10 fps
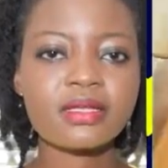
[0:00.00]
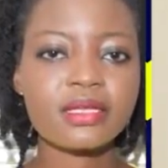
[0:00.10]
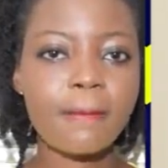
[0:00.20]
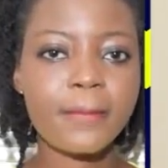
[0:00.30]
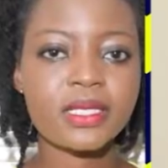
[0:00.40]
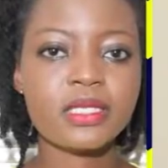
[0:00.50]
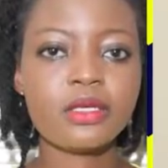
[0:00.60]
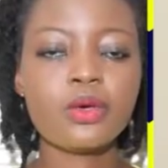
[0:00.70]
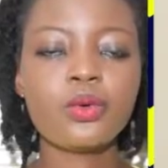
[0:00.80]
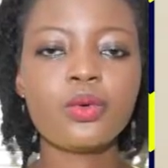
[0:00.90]

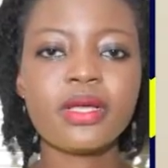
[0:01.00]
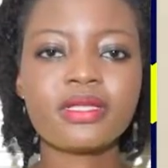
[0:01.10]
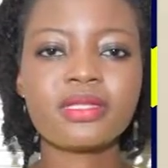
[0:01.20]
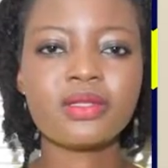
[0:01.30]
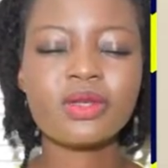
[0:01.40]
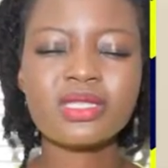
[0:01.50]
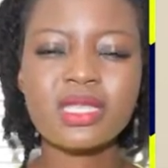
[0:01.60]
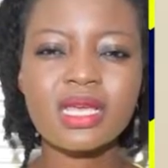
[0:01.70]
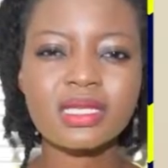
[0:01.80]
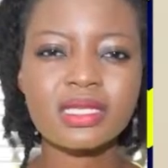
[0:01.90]
somebody who is
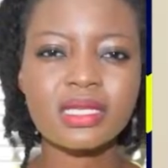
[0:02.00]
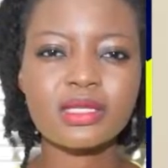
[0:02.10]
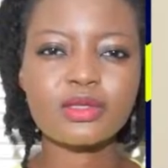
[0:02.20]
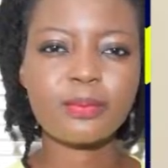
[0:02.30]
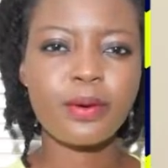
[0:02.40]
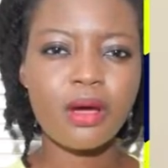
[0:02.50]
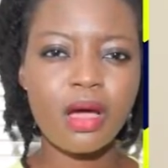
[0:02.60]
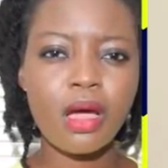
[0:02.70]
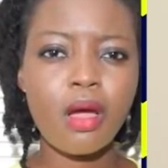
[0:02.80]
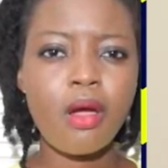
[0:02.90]
not that into
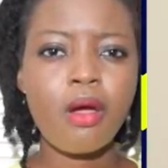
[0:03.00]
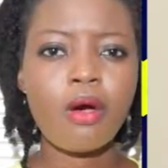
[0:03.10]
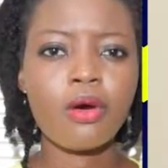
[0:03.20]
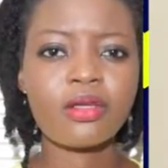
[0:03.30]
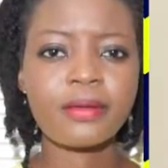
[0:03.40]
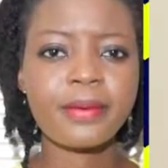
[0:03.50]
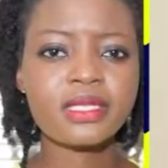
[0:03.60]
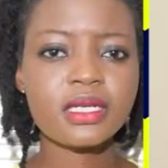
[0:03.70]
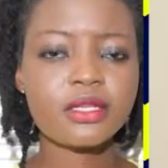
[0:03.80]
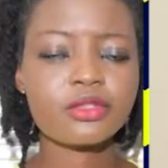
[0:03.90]
power or the
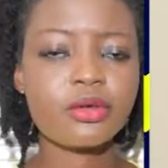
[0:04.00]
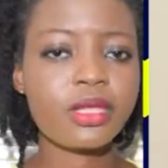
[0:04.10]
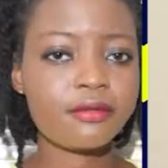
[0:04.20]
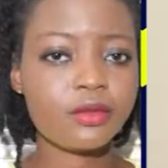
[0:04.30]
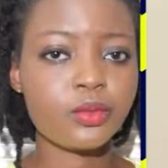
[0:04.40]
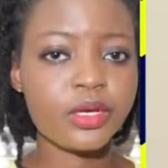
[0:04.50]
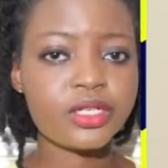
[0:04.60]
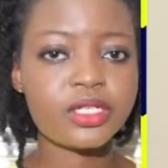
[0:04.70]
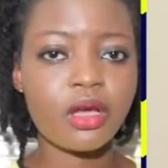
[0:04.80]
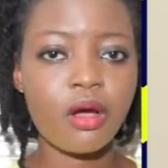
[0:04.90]
person is not
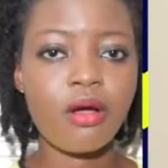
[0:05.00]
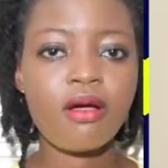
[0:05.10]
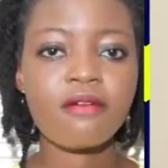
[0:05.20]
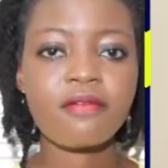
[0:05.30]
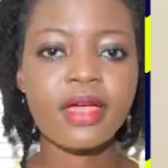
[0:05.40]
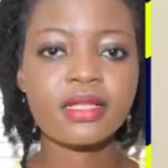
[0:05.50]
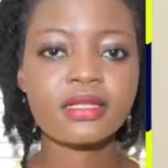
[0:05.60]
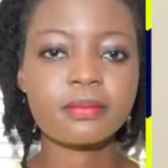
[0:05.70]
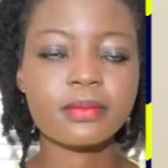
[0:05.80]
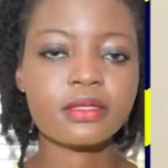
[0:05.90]
influential
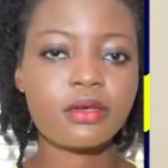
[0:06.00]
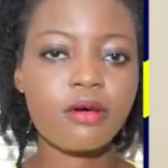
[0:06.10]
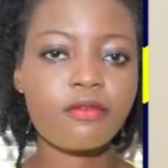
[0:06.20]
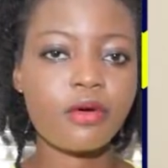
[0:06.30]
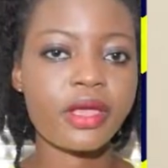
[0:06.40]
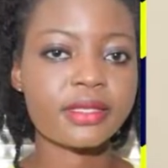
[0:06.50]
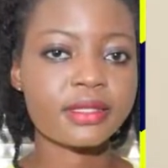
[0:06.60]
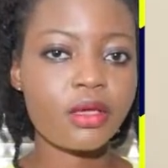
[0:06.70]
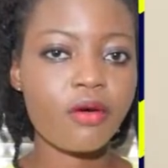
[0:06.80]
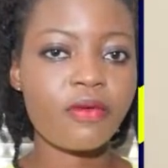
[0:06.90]
finds himself or
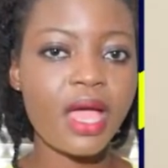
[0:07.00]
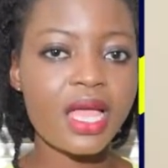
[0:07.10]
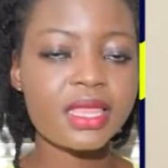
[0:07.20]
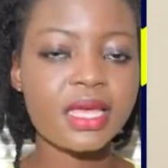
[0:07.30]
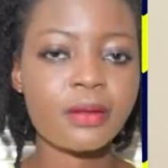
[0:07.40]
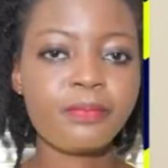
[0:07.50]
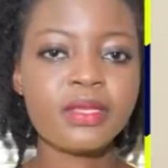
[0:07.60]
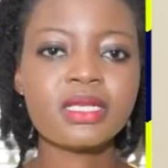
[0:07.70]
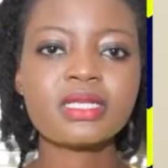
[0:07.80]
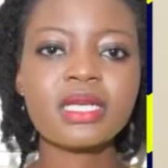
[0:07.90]
herself under
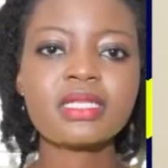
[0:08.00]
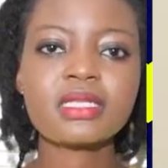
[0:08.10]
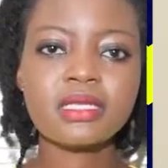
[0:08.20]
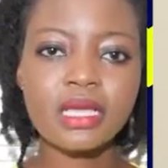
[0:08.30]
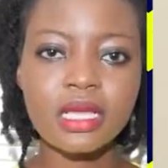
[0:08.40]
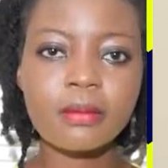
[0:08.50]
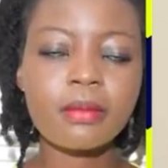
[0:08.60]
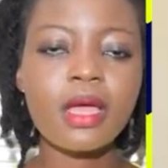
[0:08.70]
such same